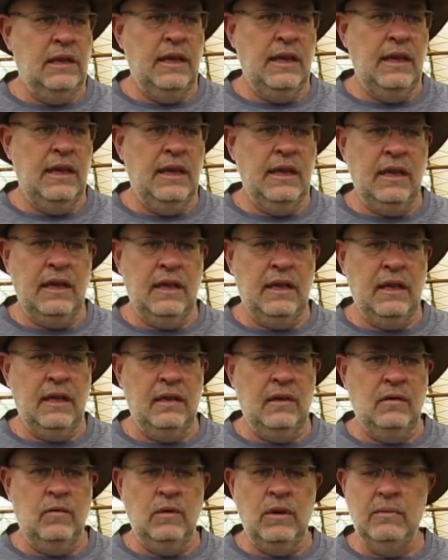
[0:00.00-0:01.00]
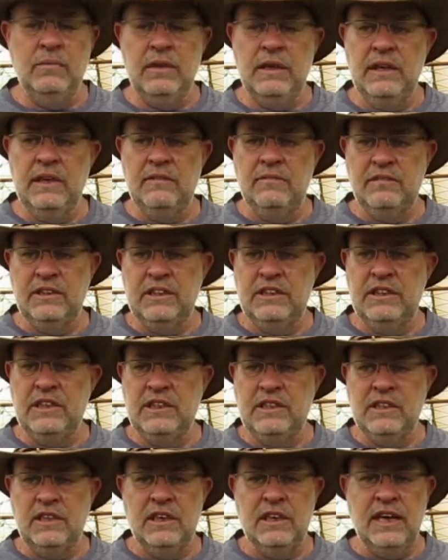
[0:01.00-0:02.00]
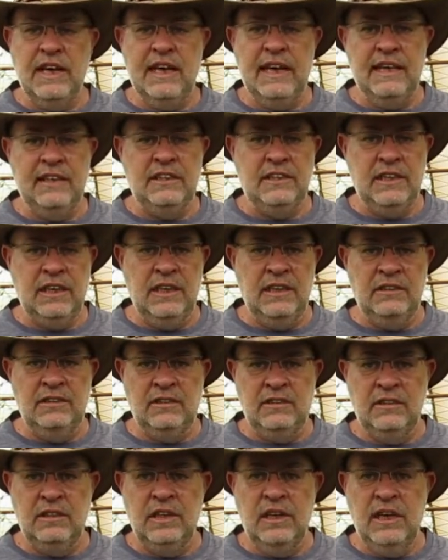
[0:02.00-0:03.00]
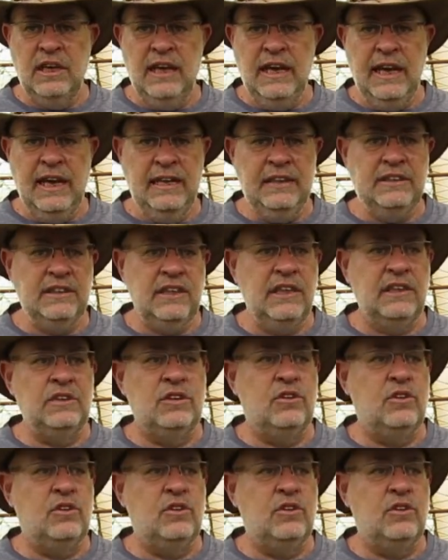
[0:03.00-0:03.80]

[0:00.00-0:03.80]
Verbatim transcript: uh, we believe this is an excellent, excellent